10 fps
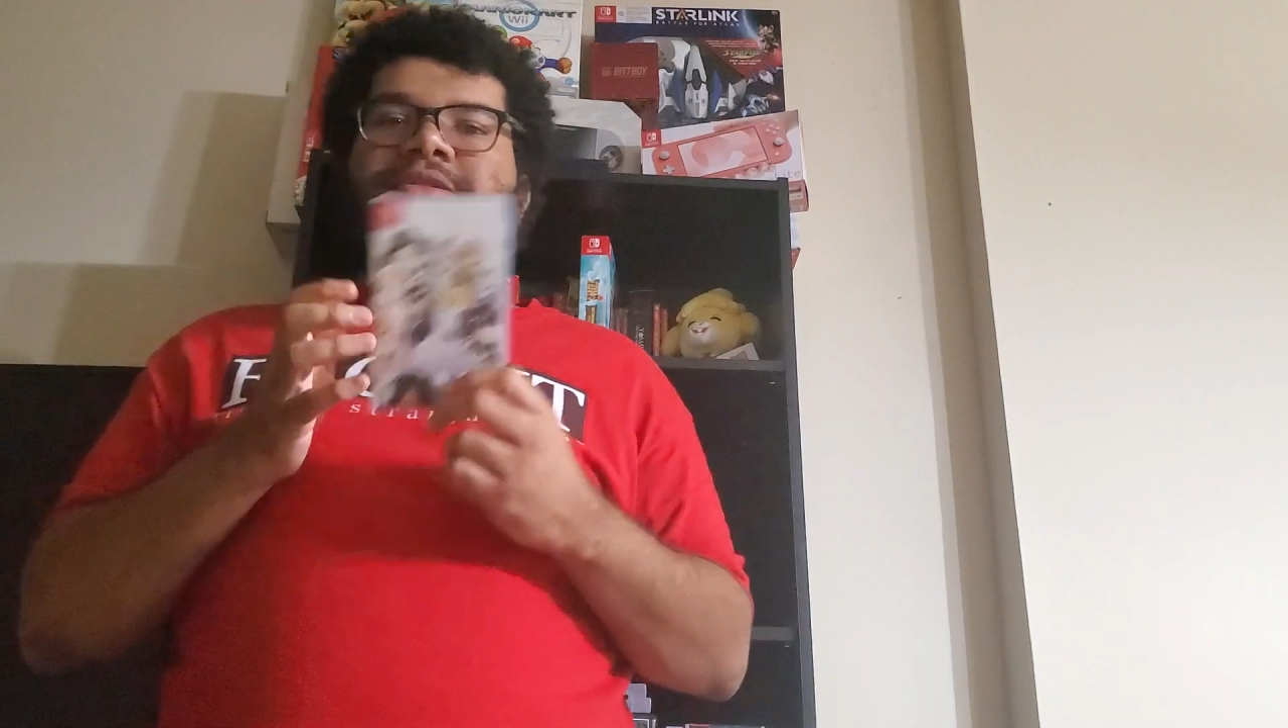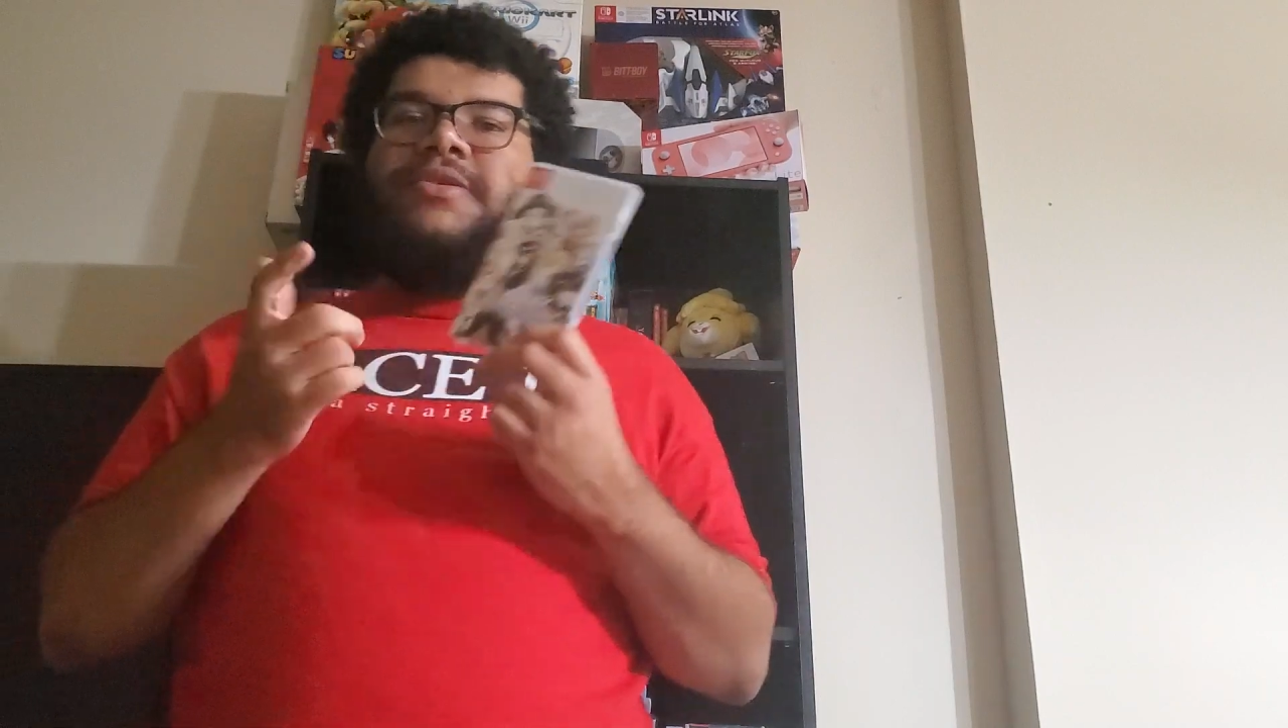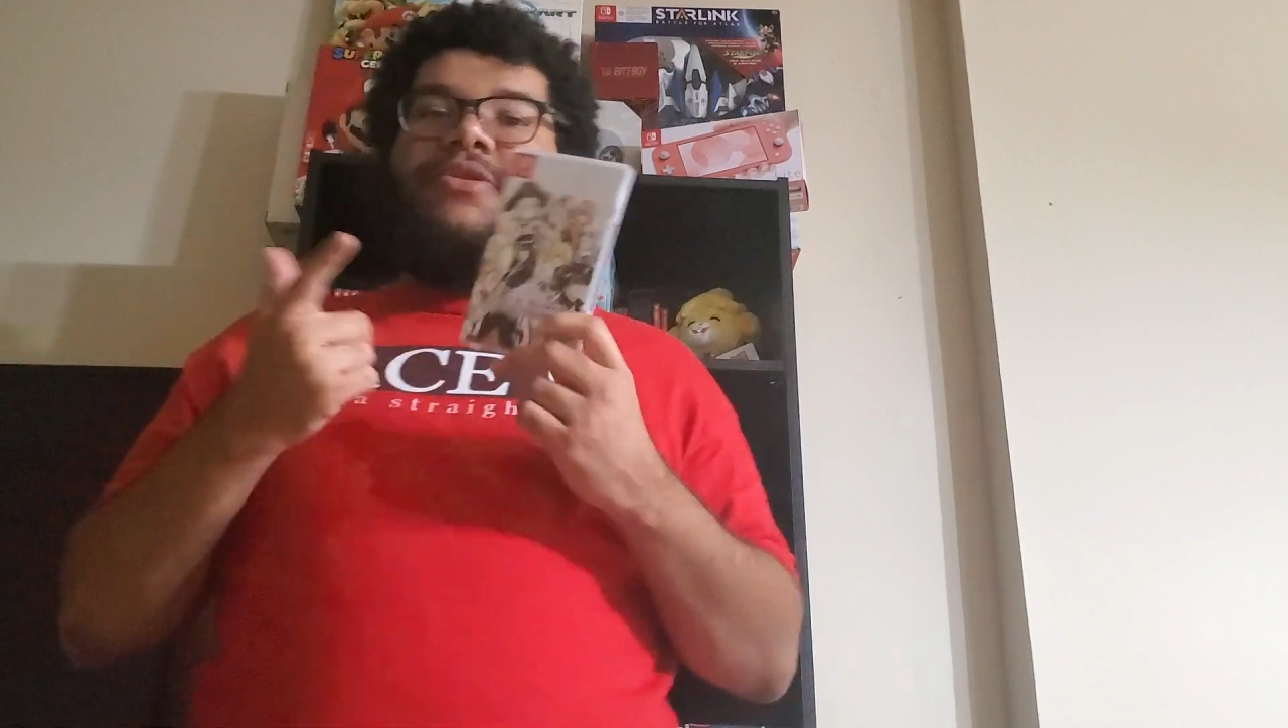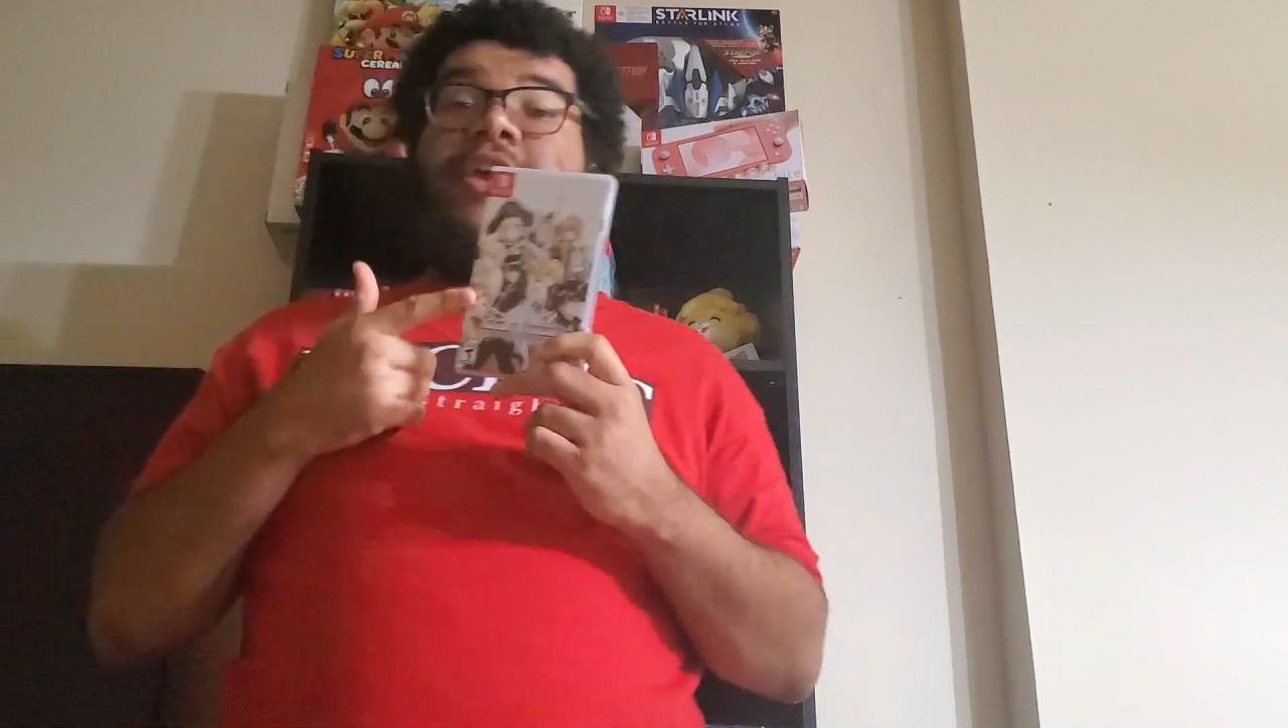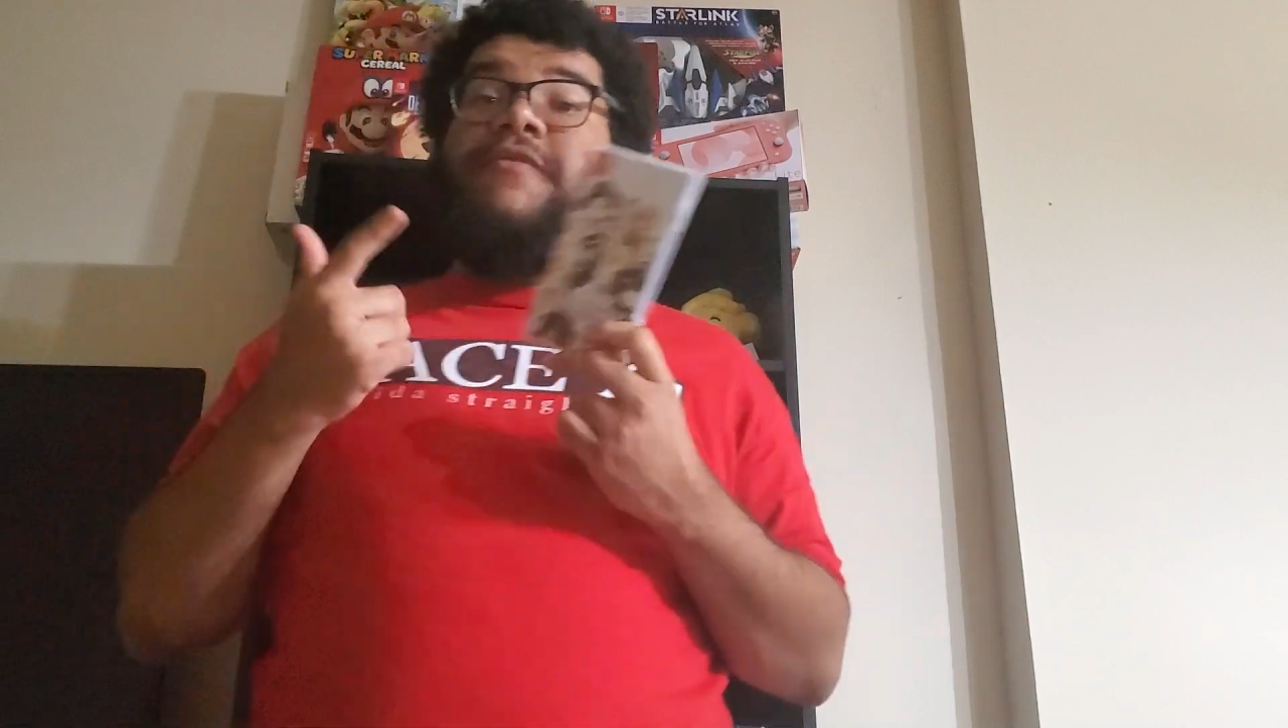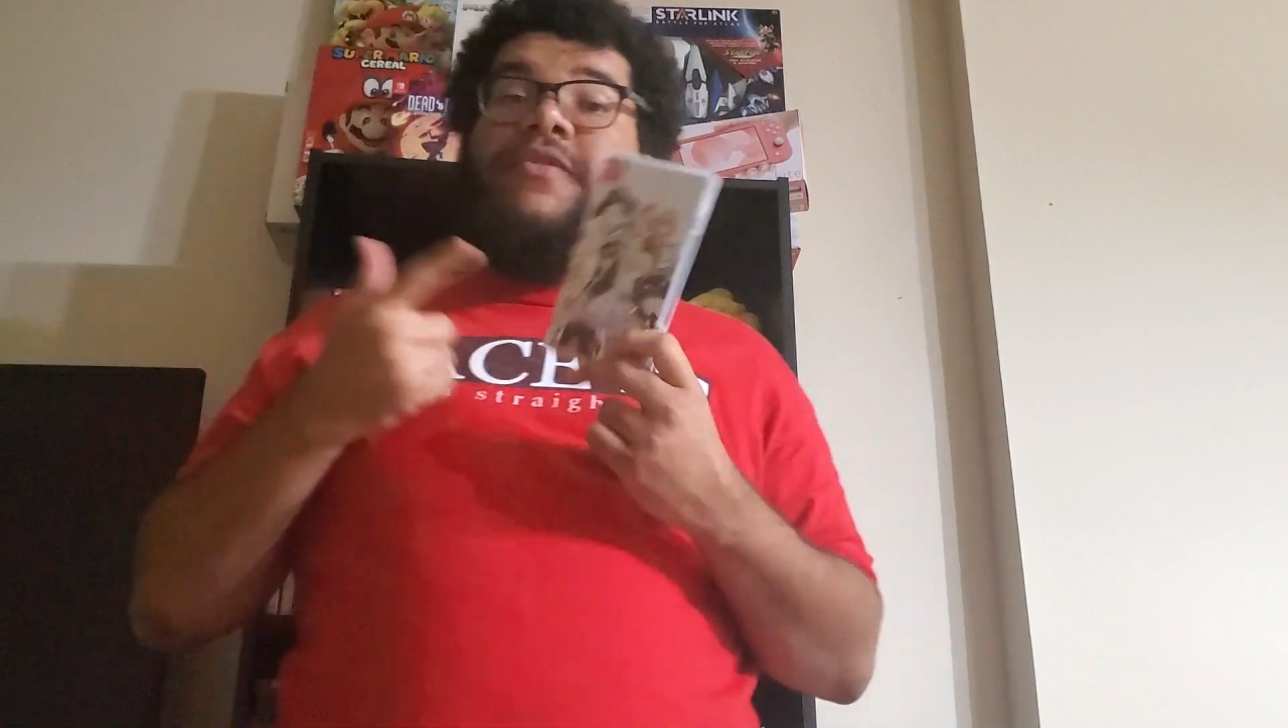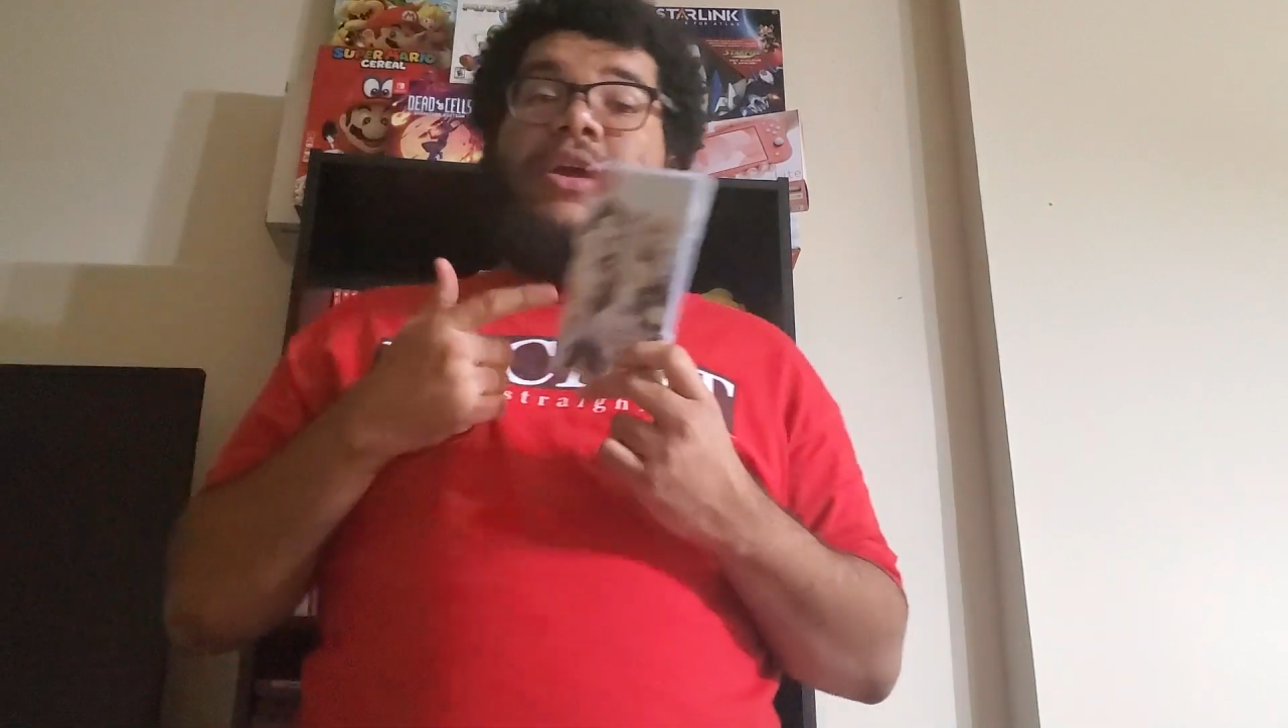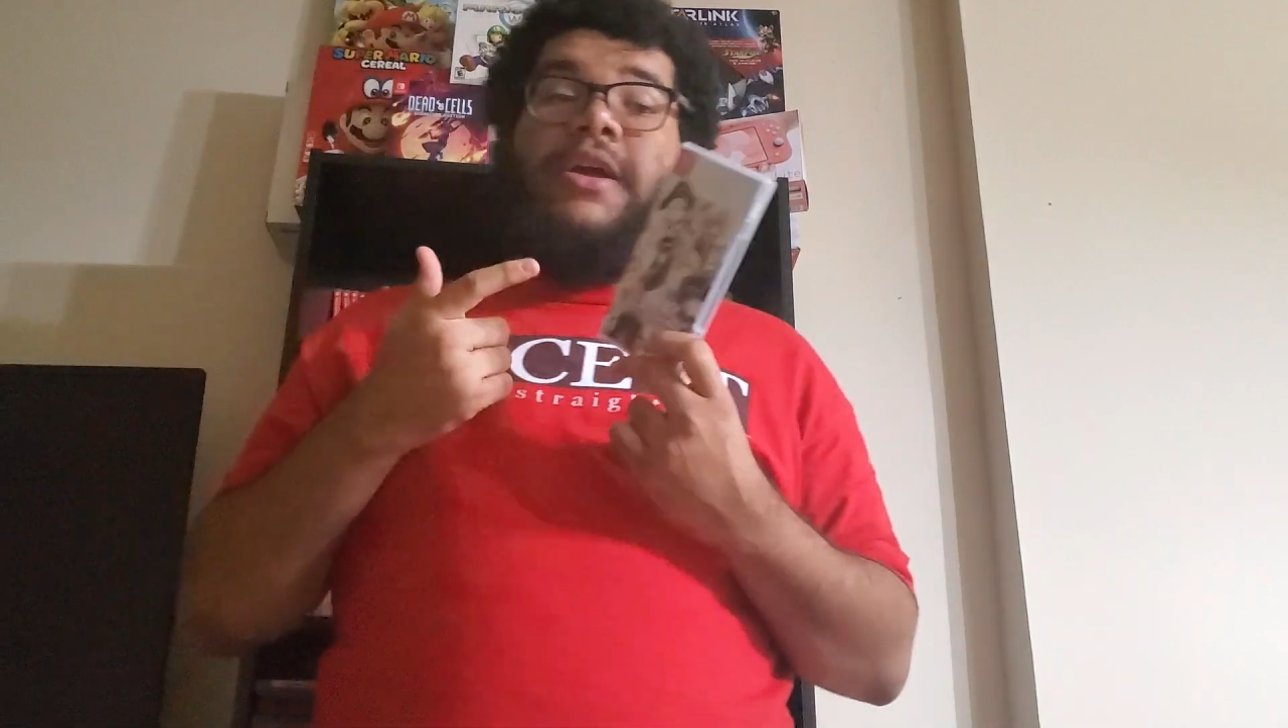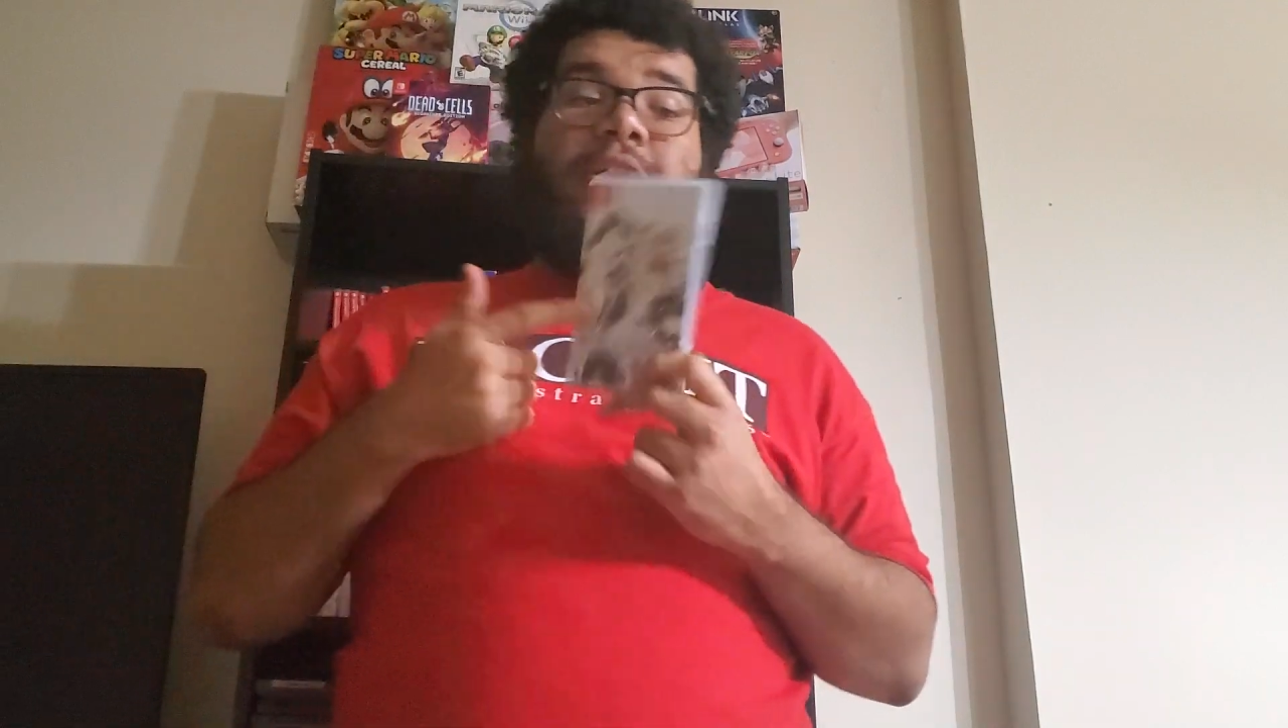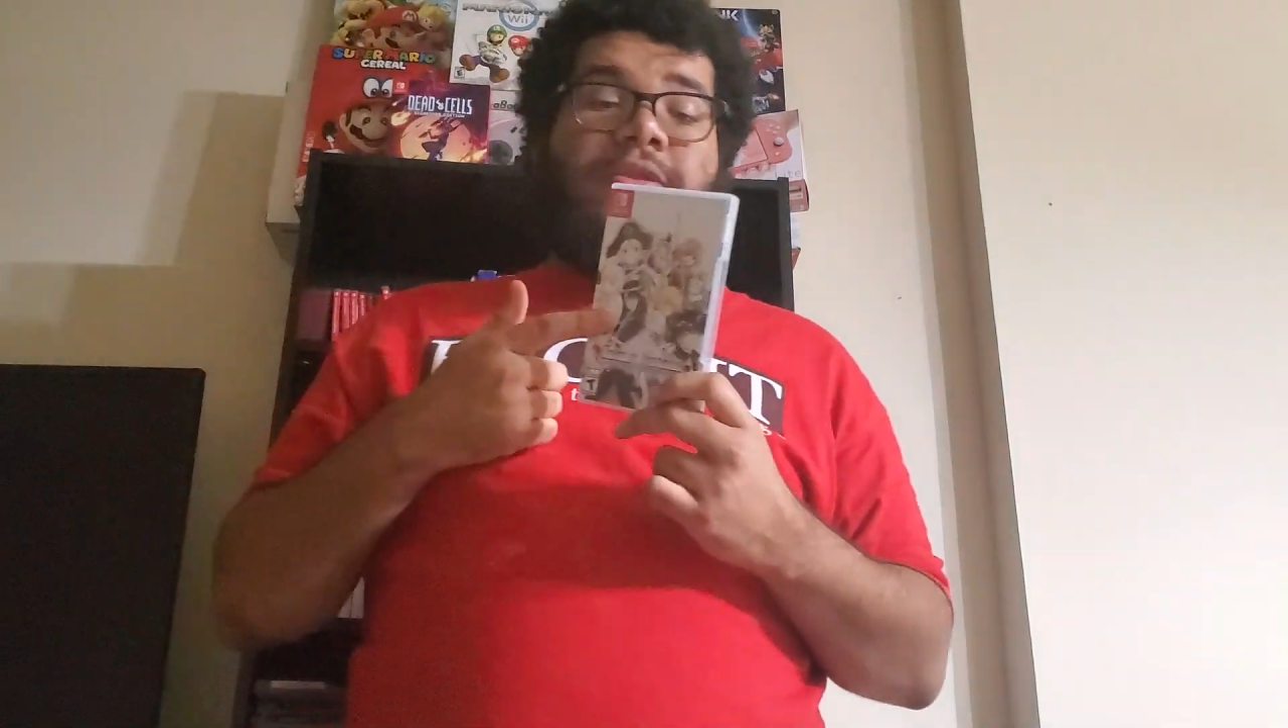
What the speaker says: So thankfully I got